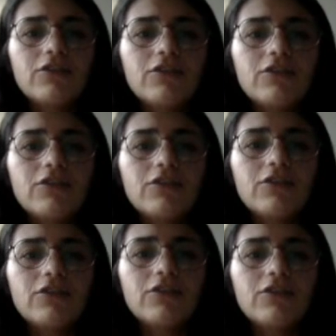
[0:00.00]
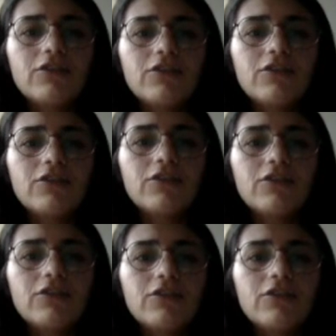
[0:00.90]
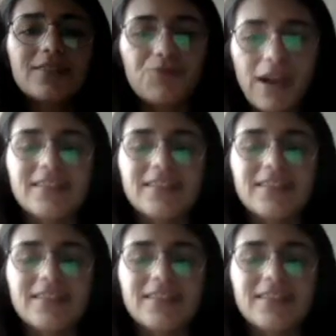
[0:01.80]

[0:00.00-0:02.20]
a great job paraphrasing this,